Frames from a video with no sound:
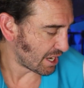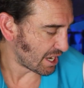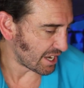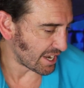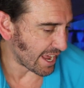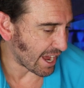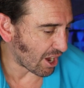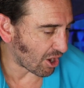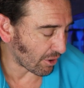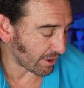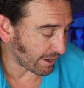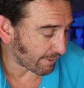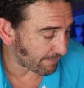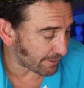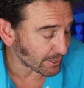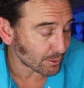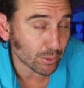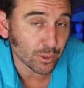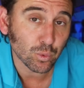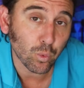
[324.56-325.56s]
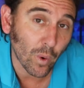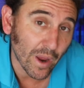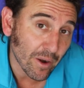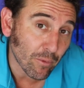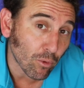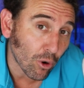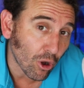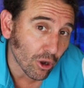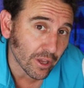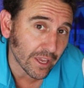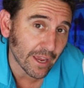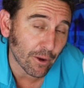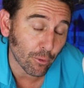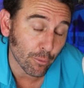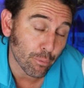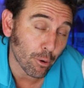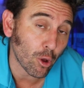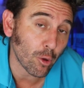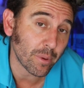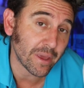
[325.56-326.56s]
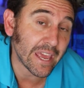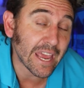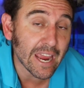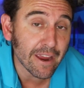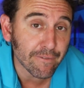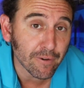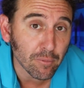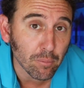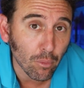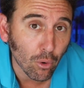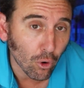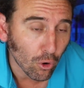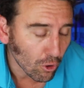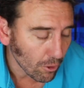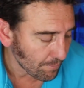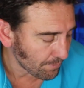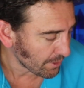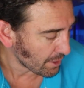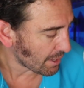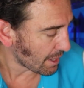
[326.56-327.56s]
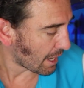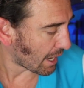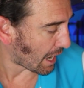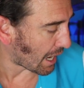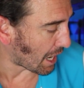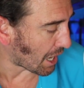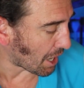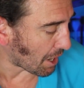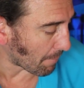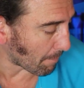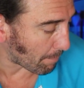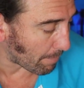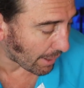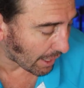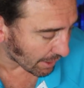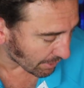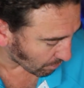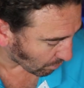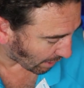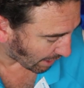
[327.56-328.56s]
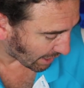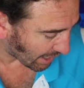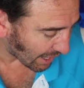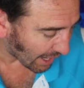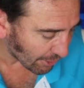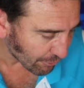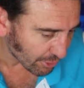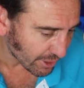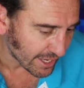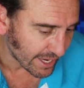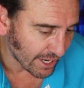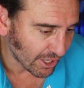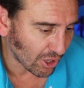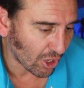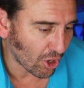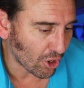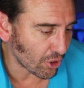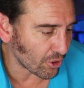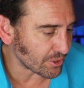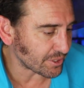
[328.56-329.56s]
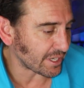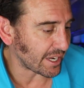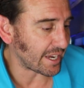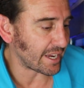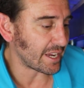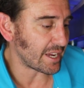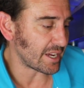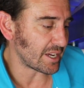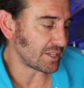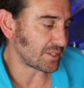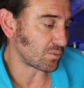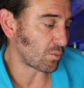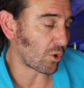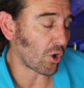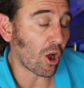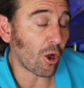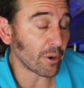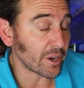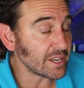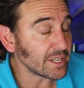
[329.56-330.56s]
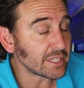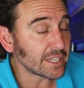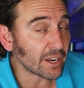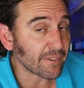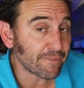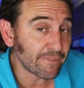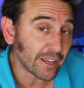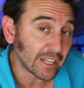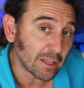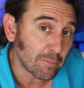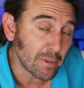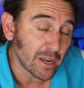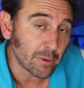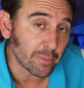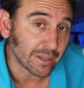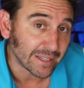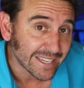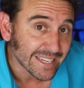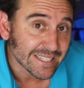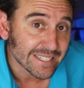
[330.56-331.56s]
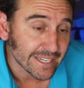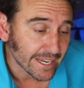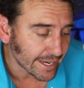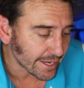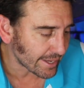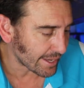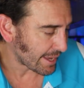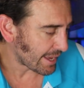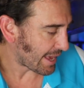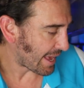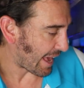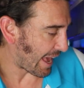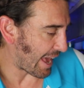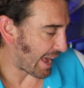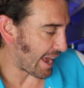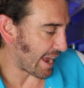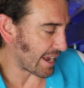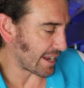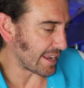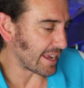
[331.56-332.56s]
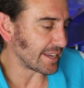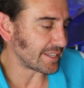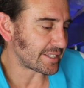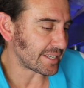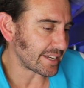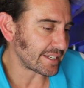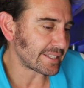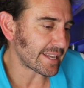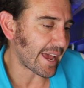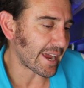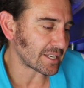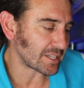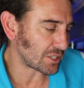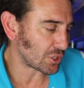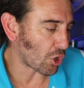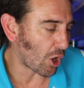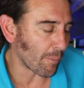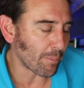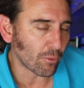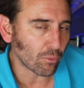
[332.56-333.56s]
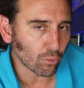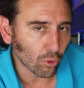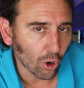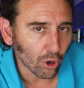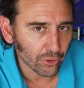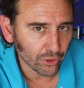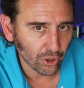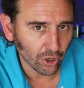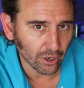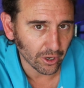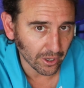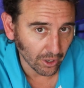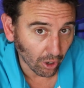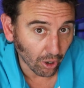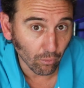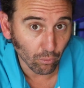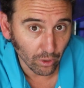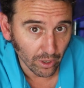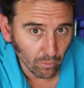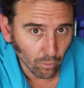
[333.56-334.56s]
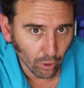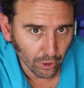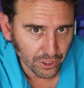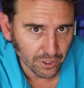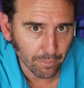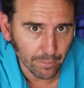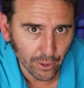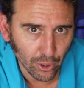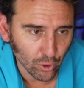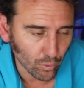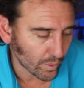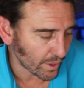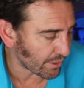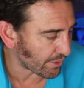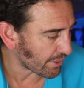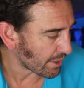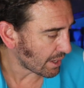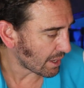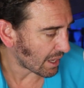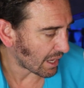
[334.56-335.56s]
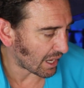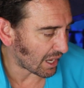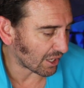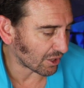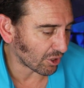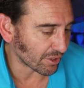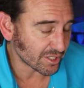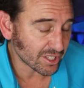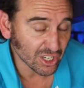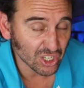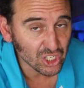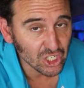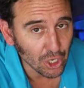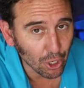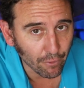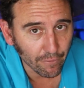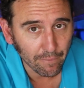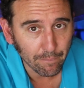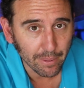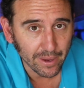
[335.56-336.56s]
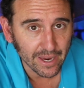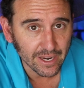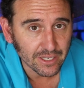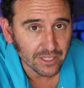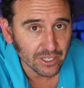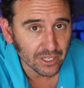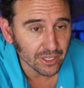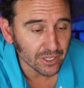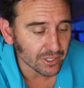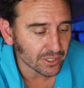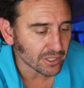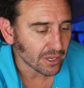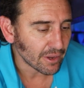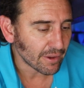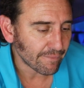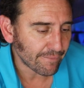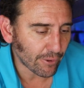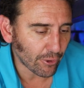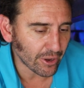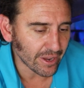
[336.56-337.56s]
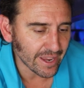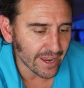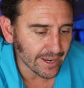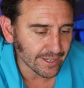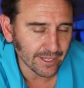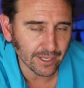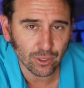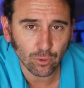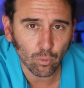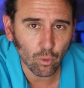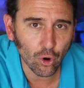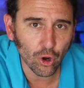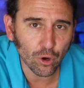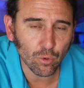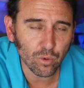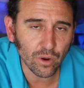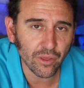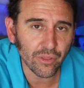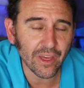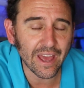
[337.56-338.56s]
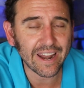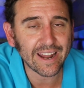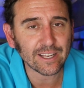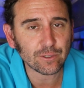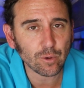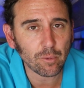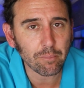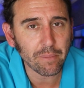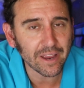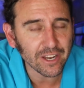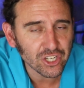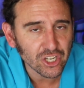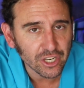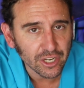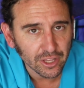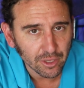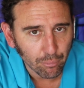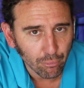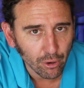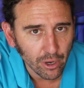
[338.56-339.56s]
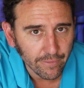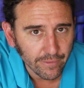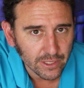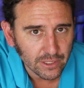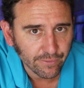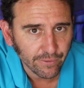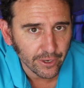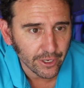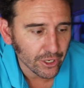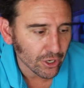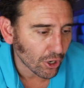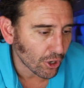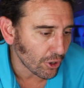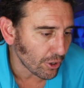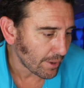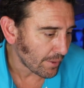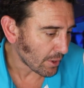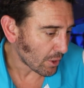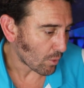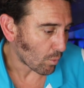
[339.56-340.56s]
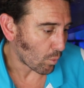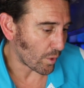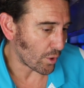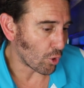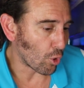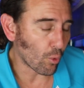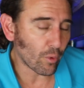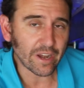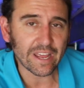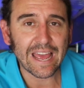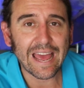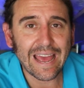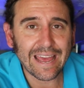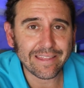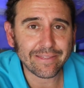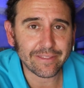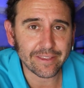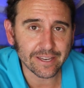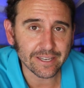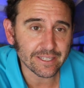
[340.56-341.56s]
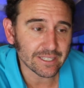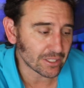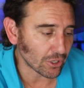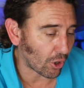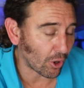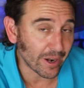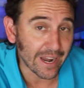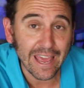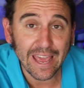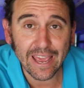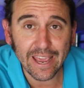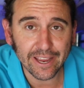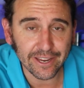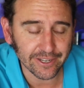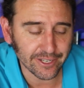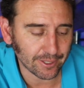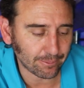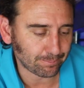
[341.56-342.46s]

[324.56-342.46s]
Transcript: Now, if this was wet rock, it would probably be even more, but 100 kilos is what I would consider fairly minimalistic, and it's the exact type of rock that I really wanted to build with. Lots of shelving pieces, very easy to work with, and as we mentioned in the previous video, we already had this on hand.